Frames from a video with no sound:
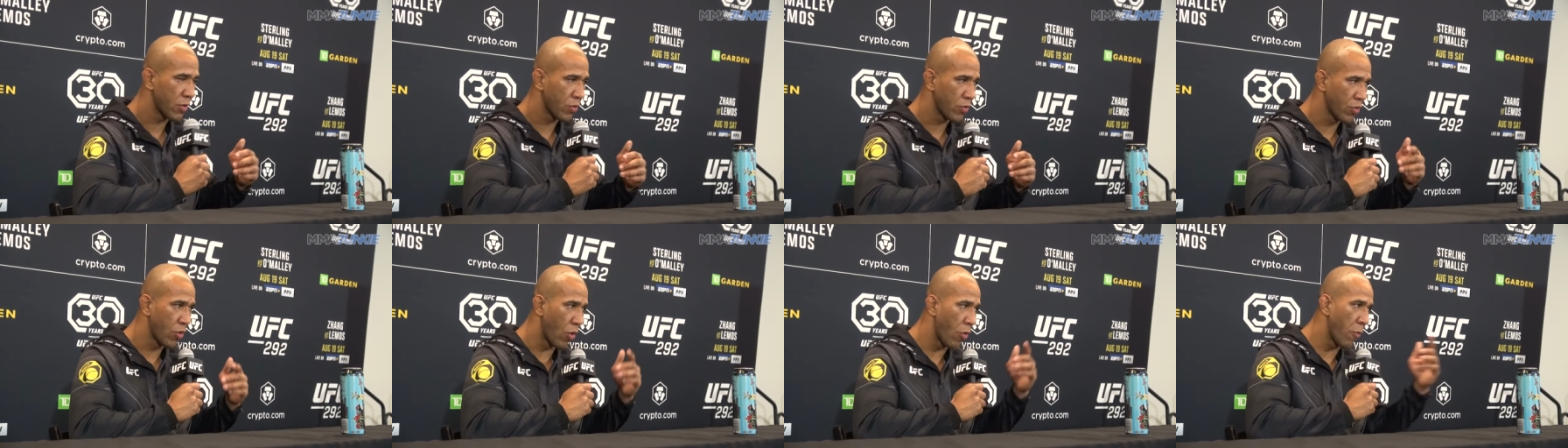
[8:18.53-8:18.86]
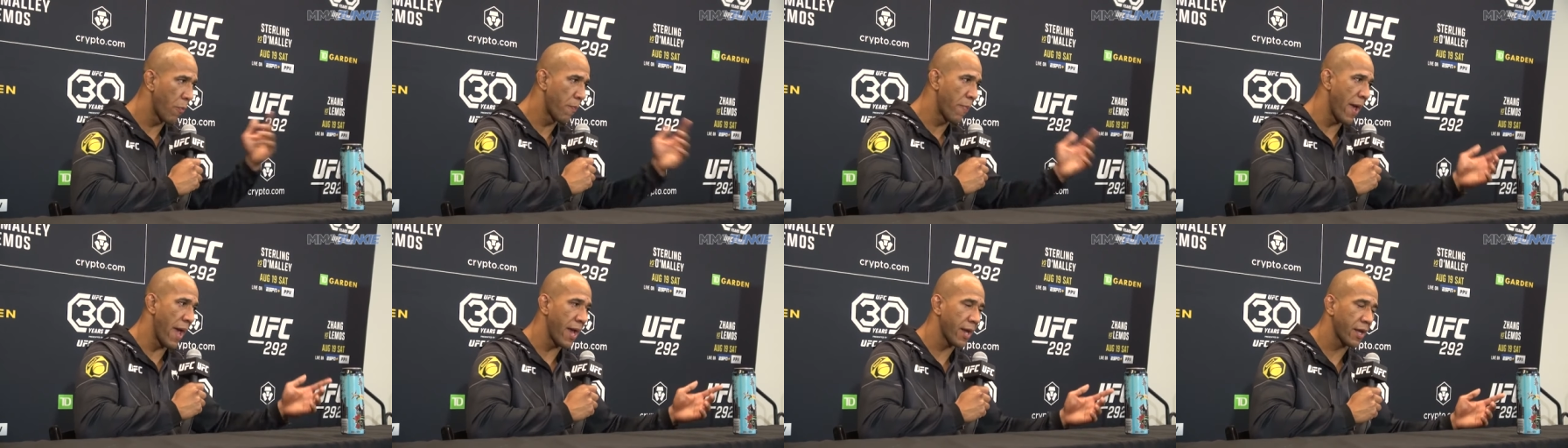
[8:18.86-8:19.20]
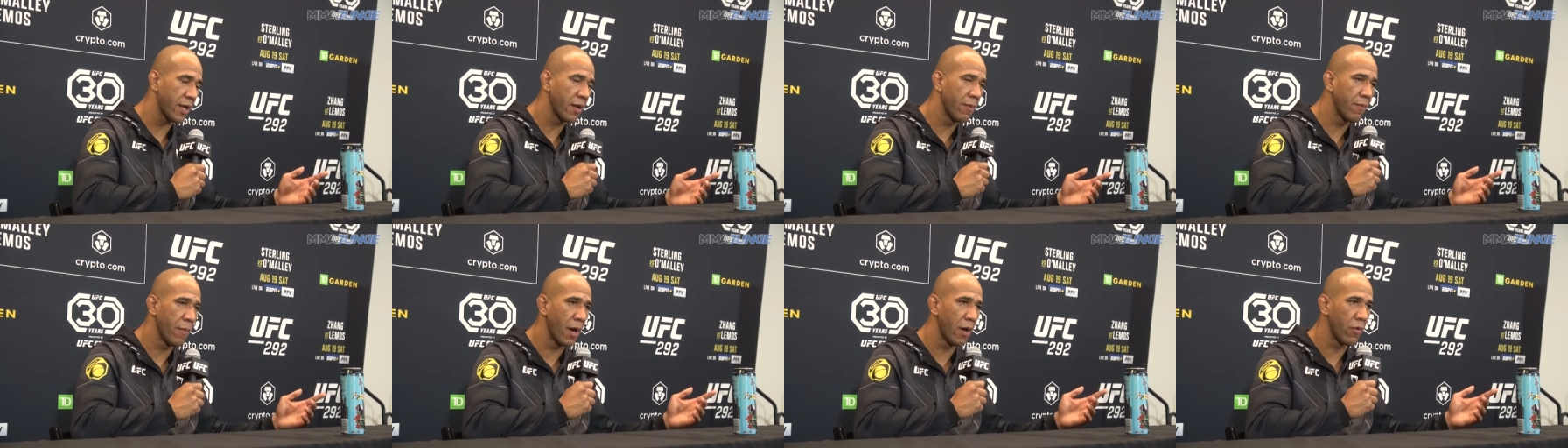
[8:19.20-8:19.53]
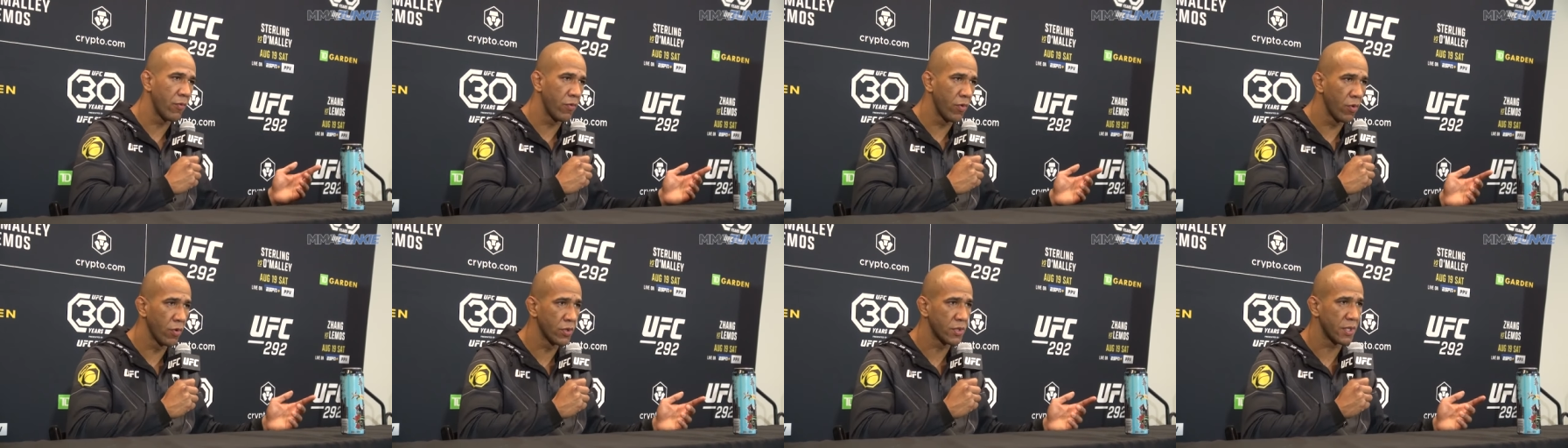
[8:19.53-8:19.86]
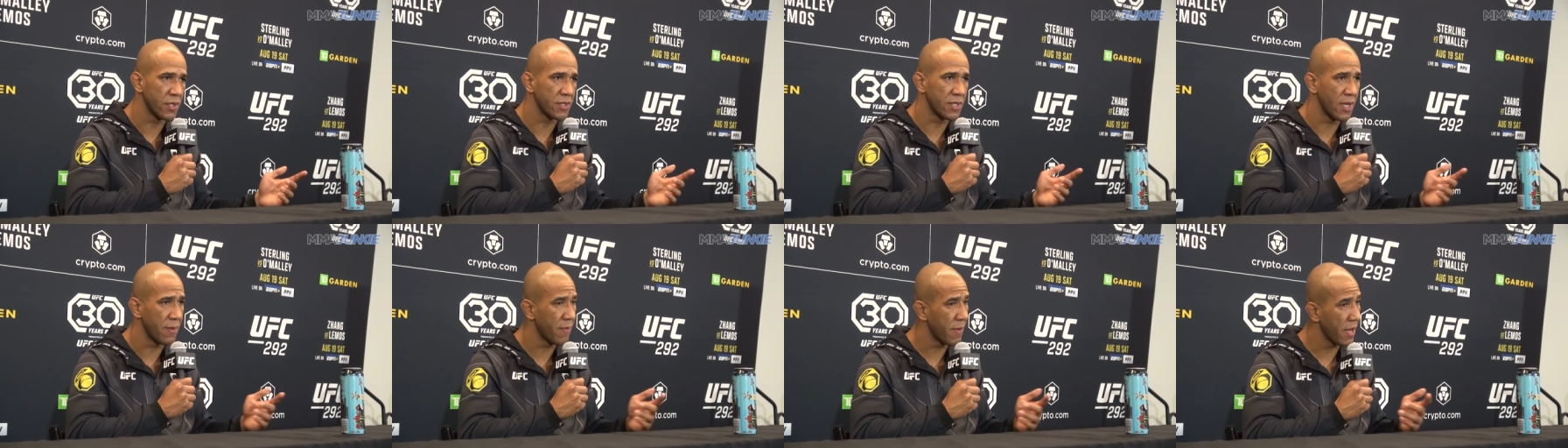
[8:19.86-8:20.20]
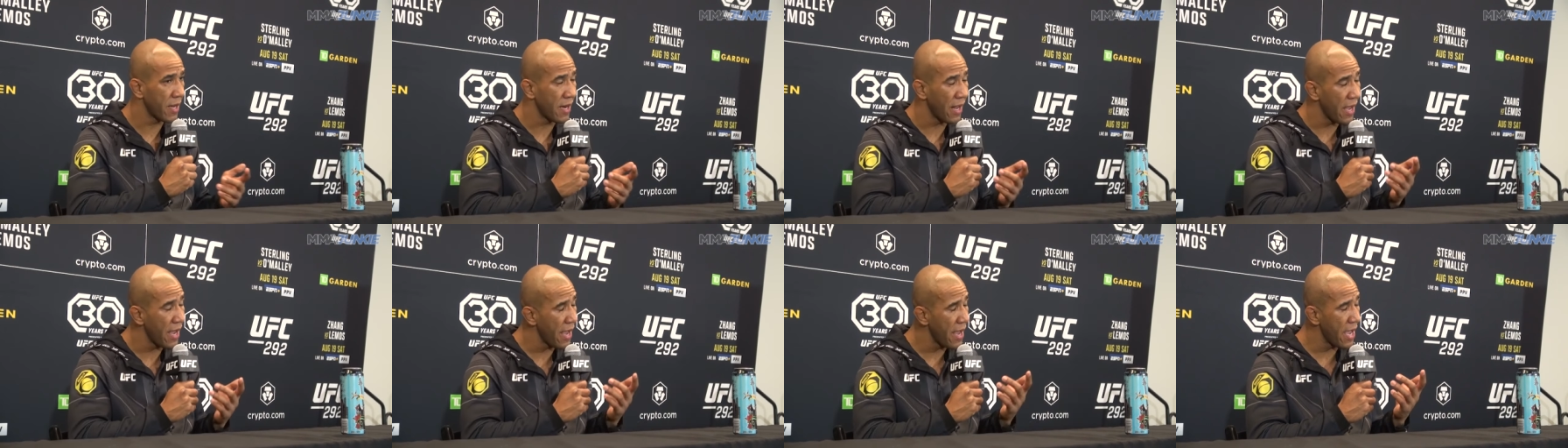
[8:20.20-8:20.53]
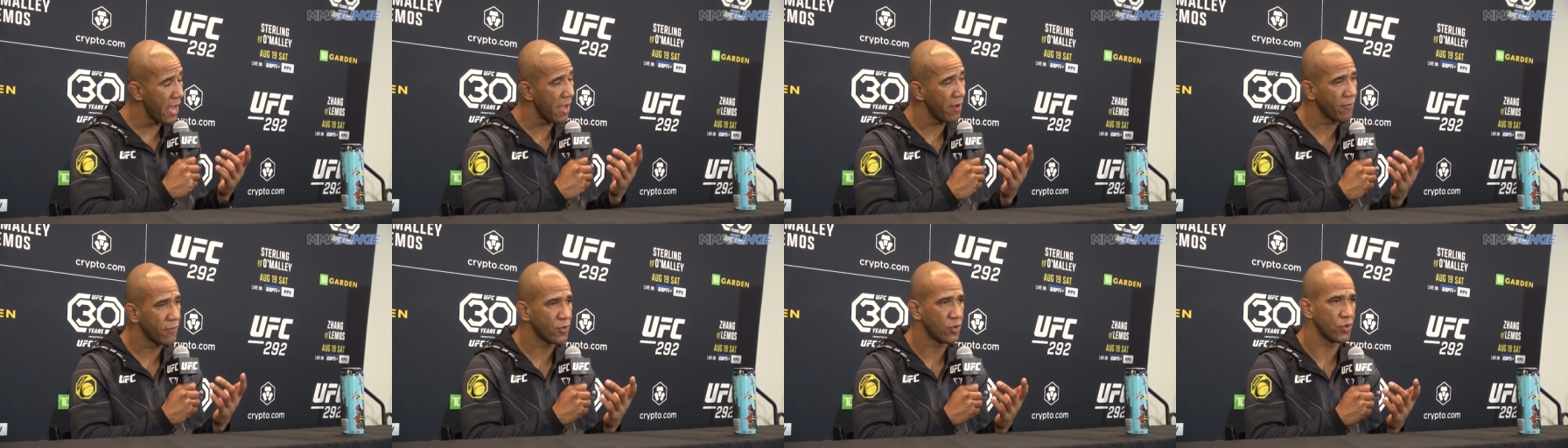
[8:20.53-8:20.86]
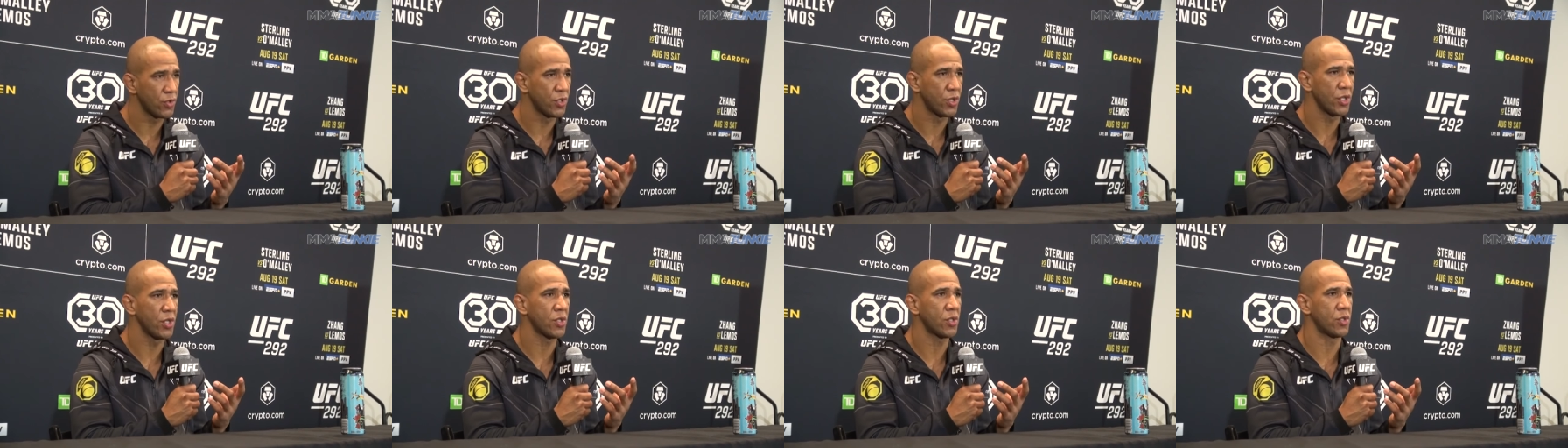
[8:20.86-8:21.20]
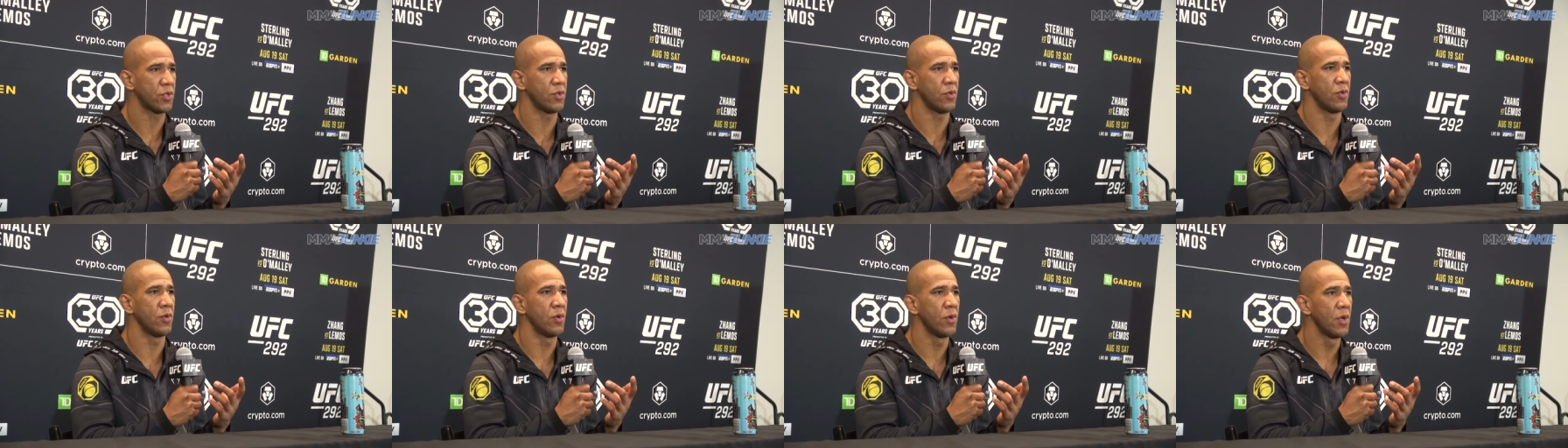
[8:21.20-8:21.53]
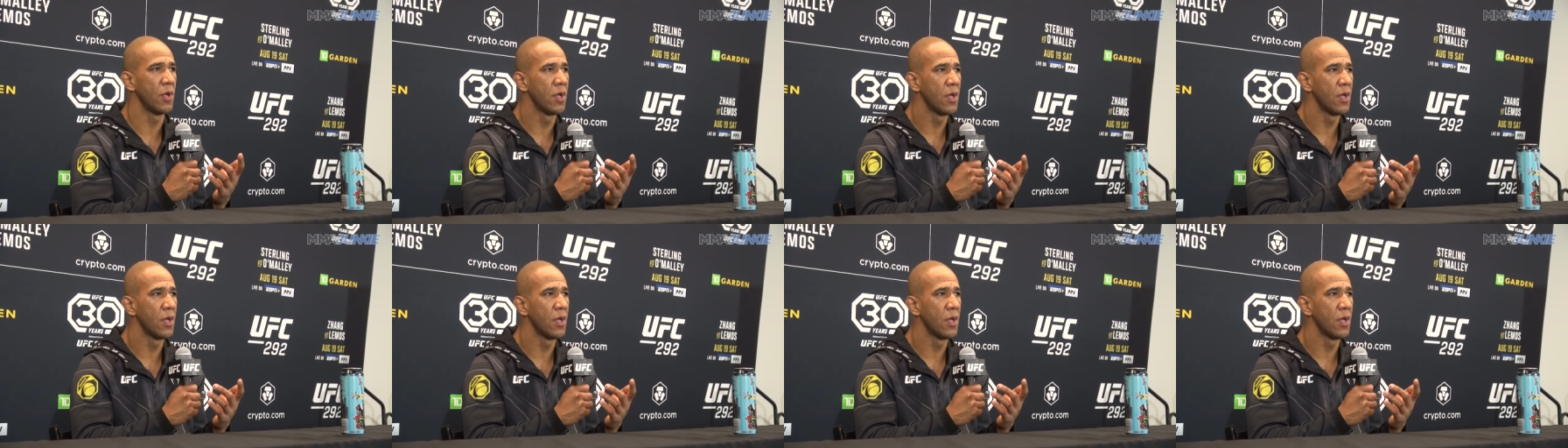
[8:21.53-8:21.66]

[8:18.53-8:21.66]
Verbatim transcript: go back in my roots. I say, man, I have jiu-jitsu.